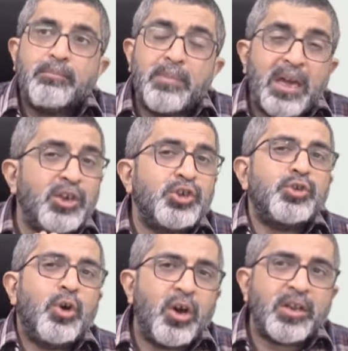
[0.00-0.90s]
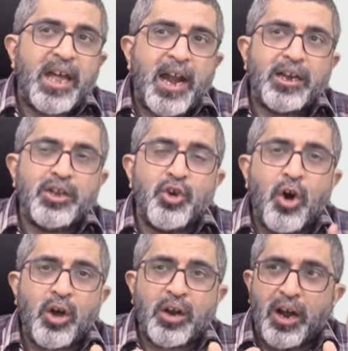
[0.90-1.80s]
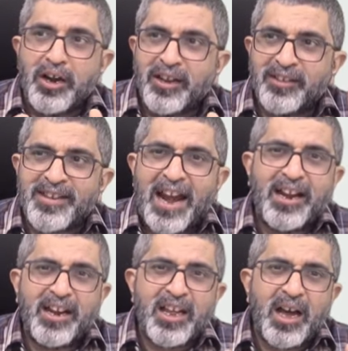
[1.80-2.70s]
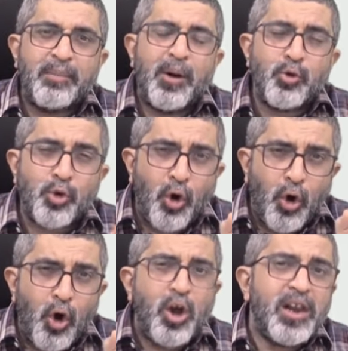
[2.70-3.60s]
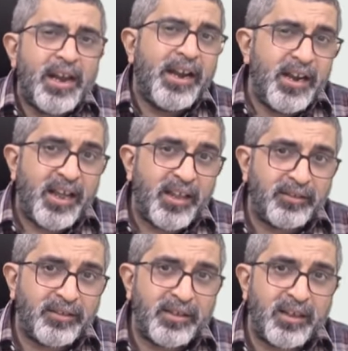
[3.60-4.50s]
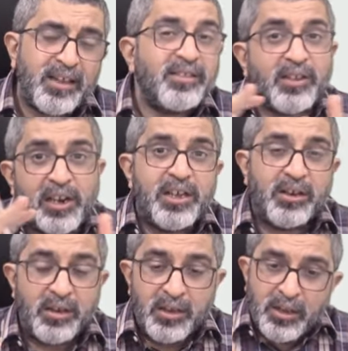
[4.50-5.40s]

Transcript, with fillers: Make sure that your understanding about all Ind AS is clear.